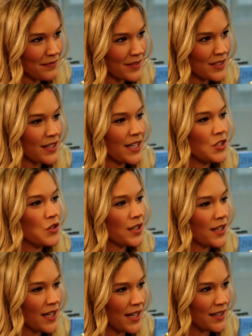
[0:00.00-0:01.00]
So then you
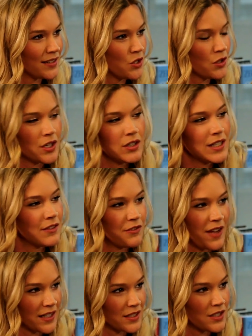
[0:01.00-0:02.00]
can learn. You can only
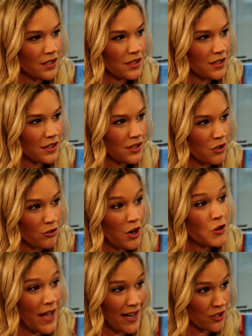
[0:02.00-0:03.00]
affect your
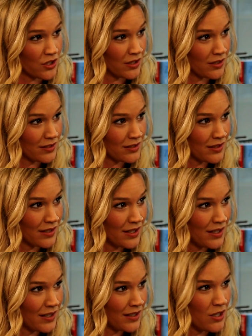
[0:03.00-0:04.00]
own actions.
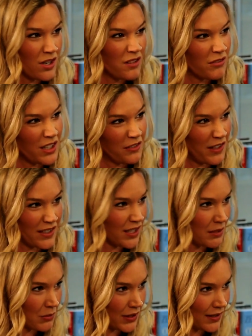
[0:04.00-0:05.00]
You can't really affect
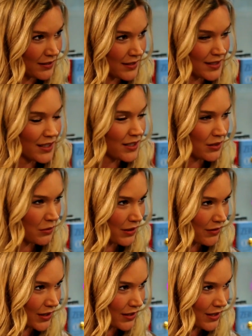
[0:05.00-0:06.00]
anybody else. They're going to do
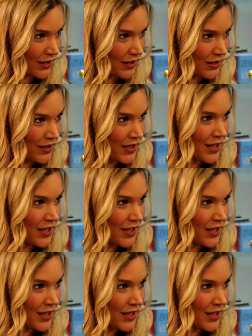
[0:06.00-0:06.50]
whatever they're going to do.